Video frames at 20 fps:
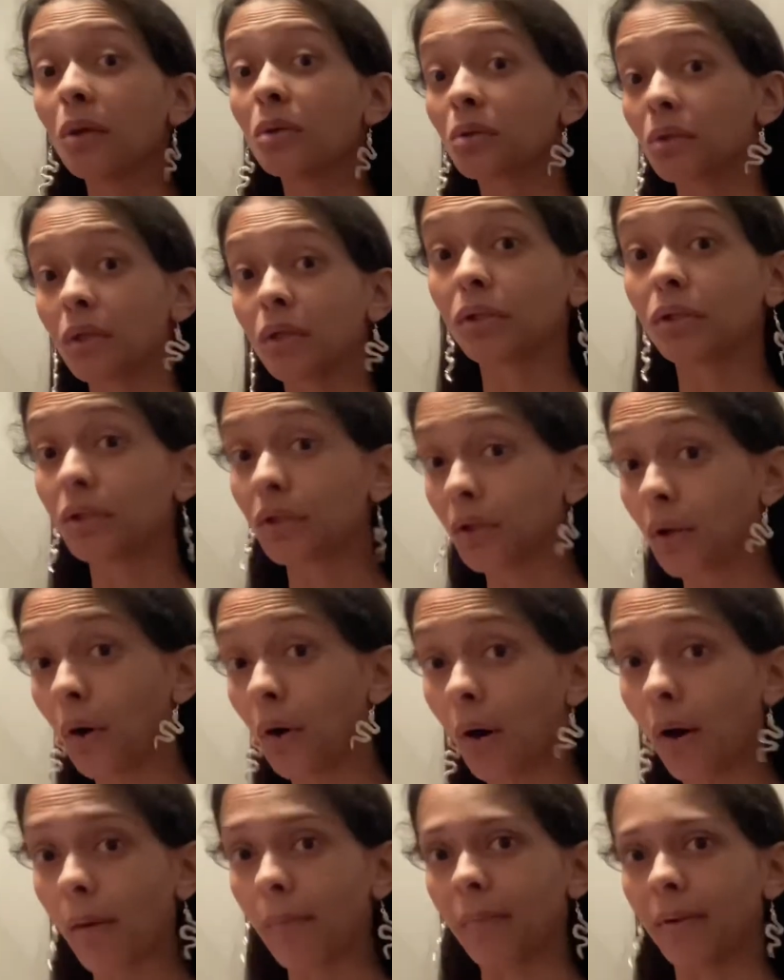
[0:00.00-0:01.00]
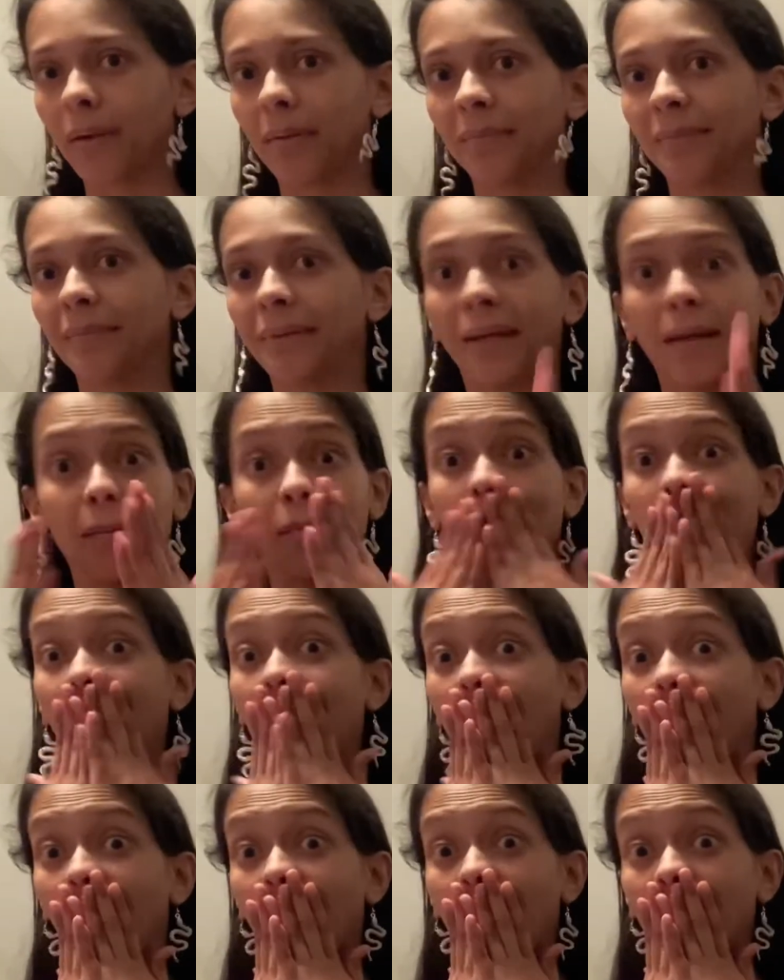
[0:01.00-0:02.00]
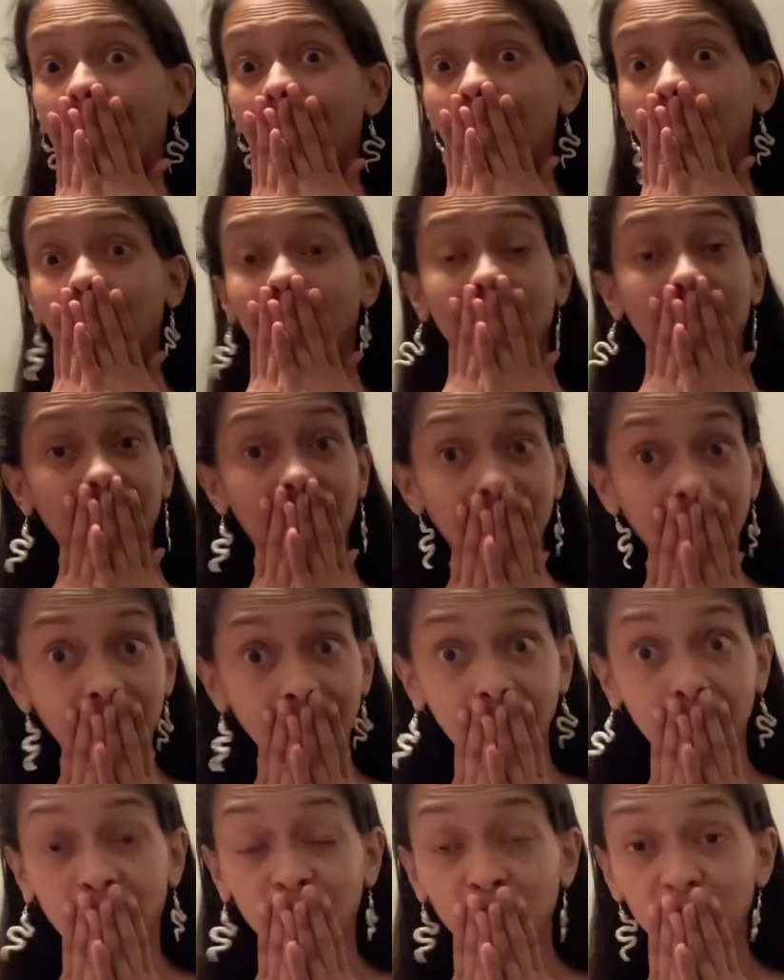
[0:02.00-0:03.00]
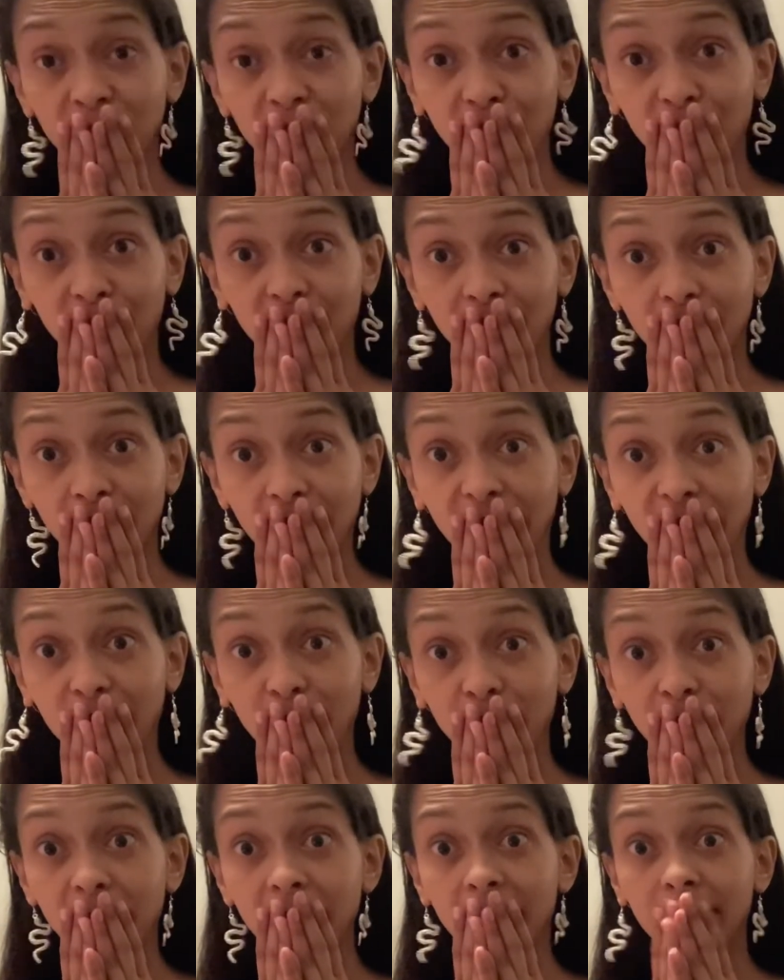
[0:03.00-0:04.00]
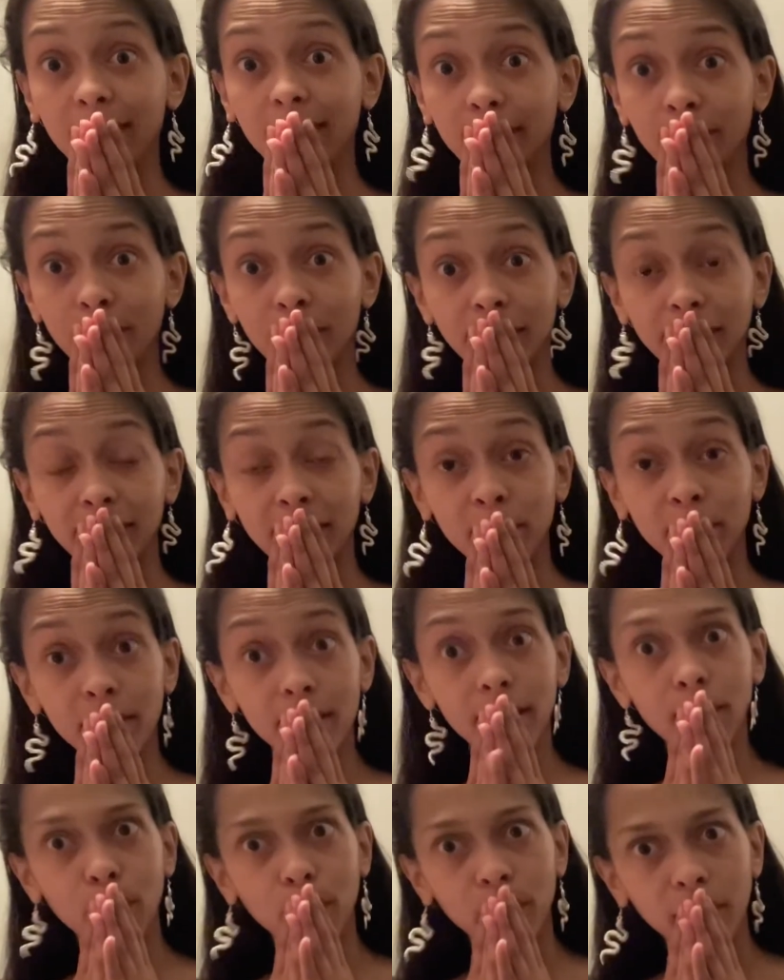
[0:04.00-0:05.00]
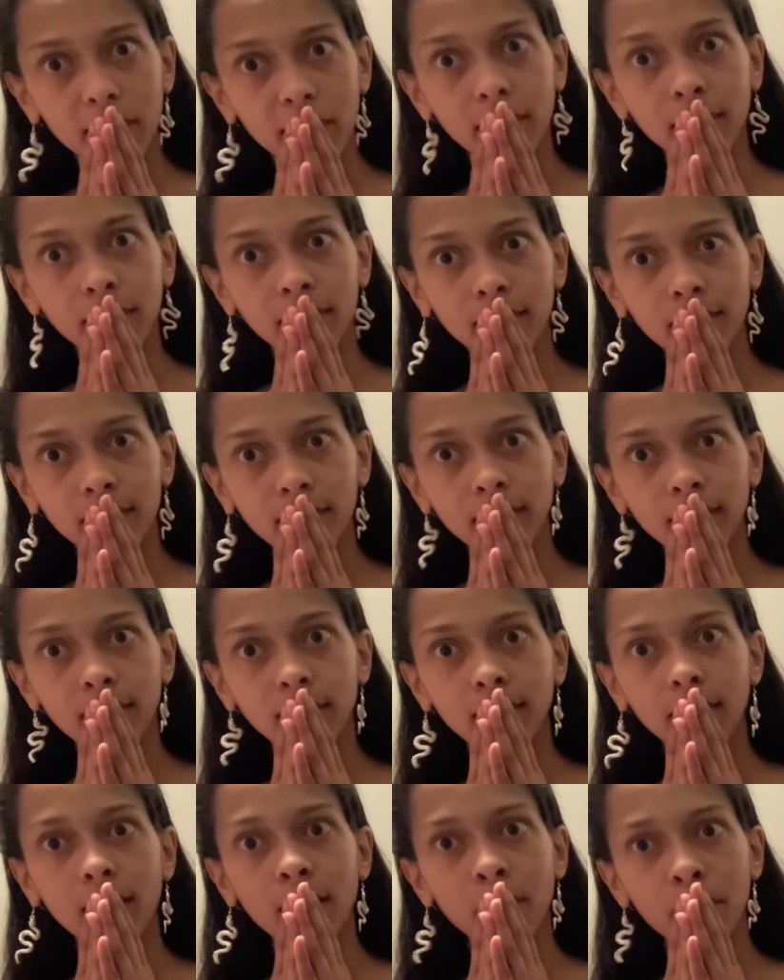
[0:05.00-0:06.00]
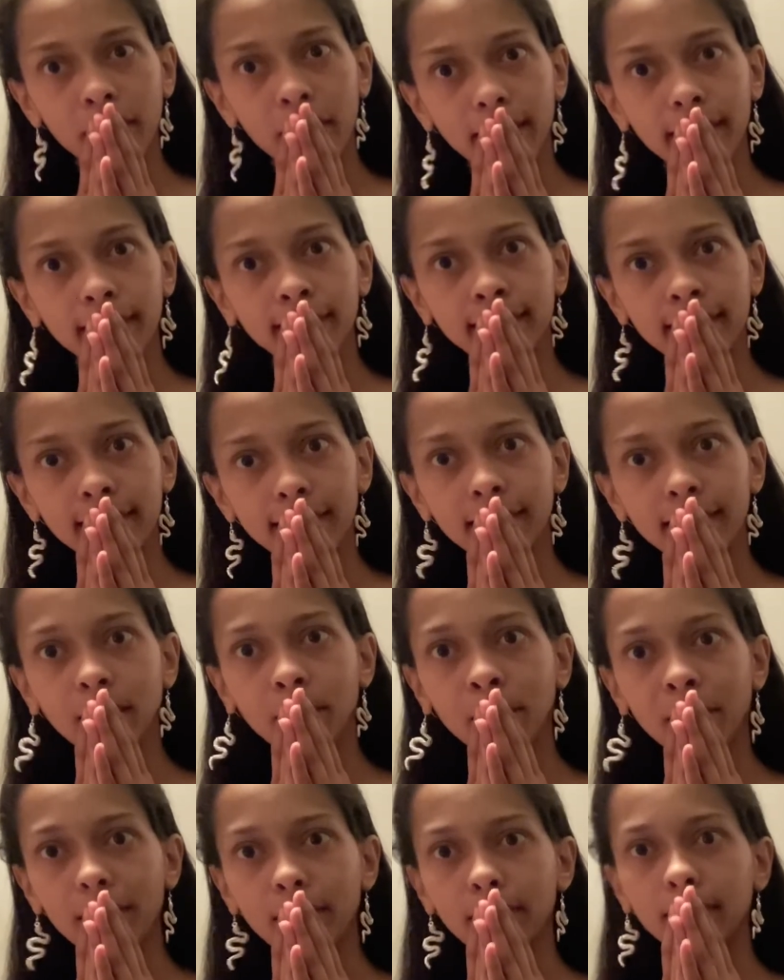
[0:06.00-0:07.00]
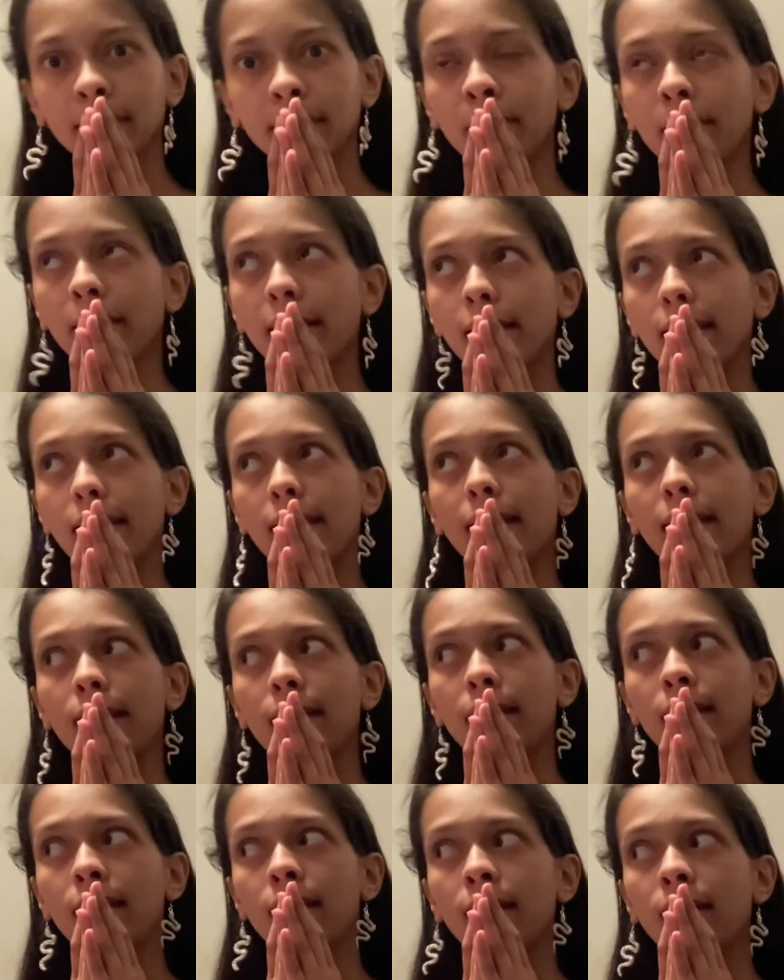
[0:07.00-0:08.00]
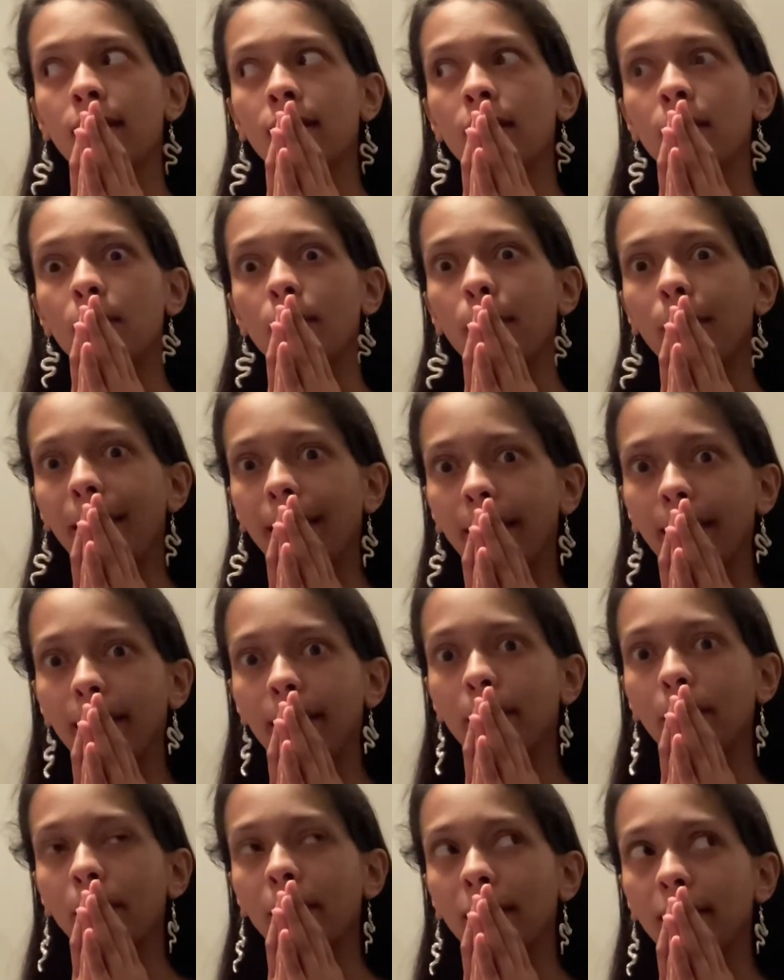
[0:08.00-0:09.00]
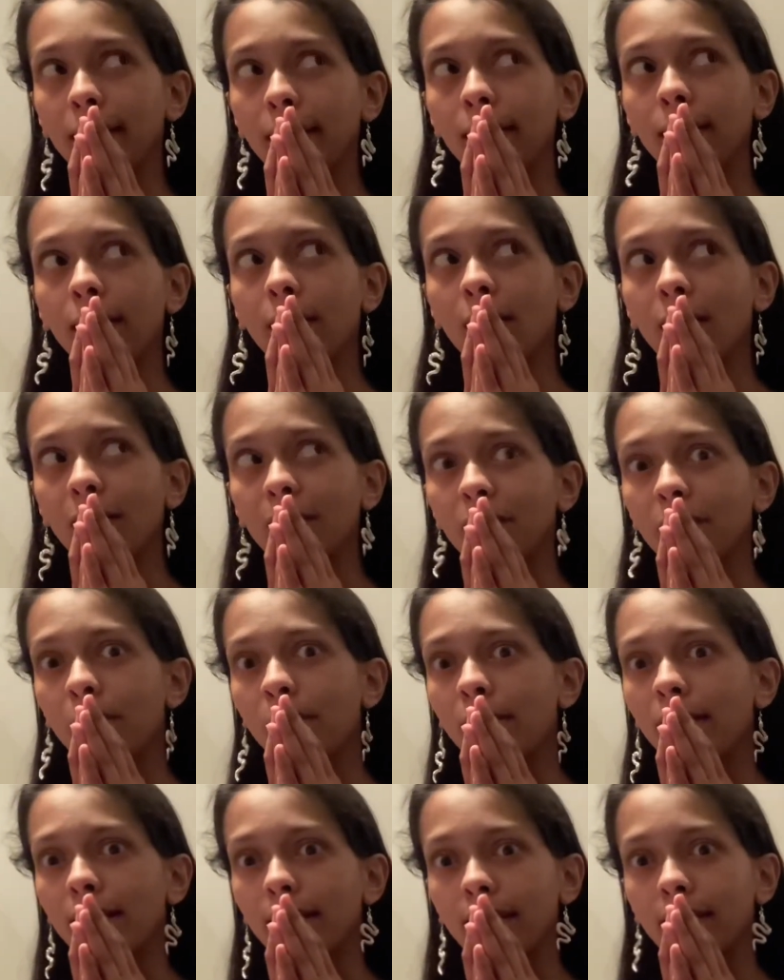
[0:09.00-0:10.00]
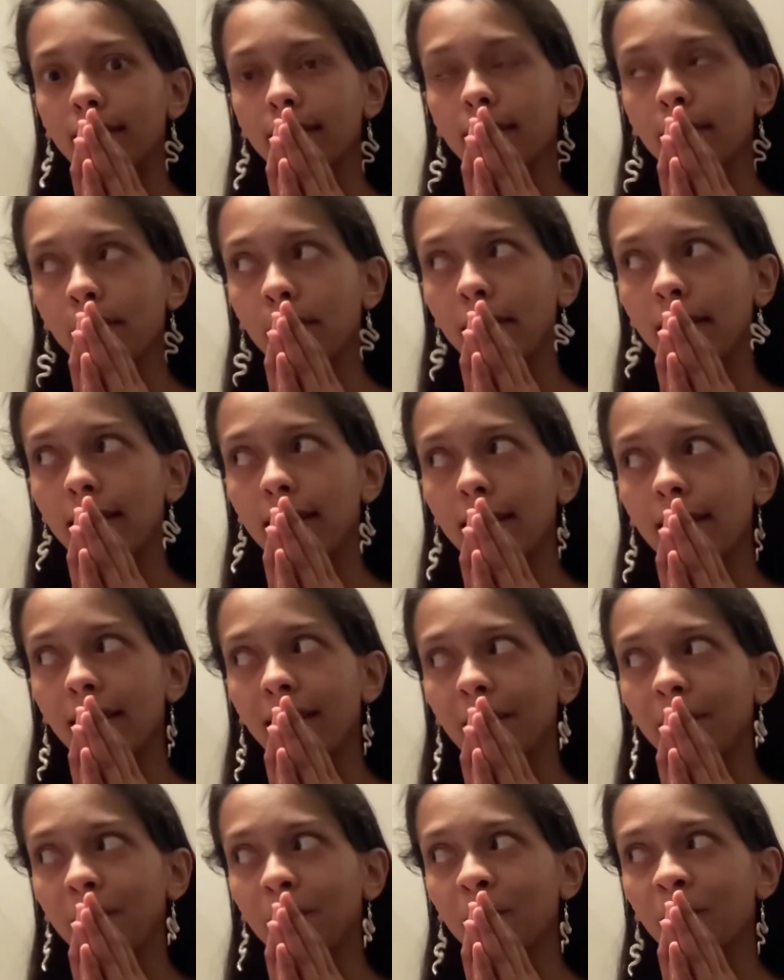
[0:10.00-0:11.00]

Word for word: So she called me. I'm like, oh shit, I'm really on the phone with, you know, somebody that won America's Next Top Model, somebody that making money off of modeling, somebody that